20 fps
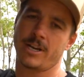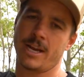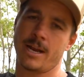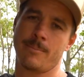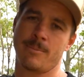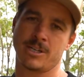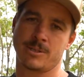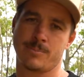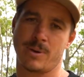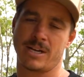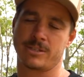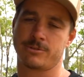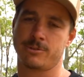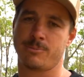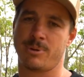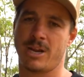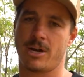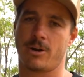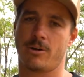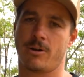how much battery
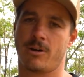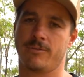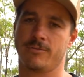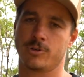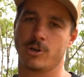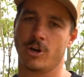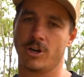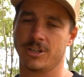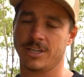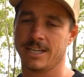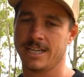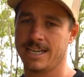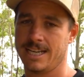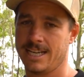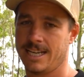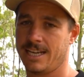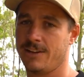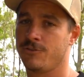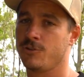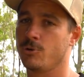power I've got.
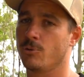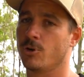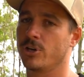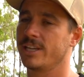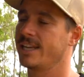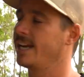If you want to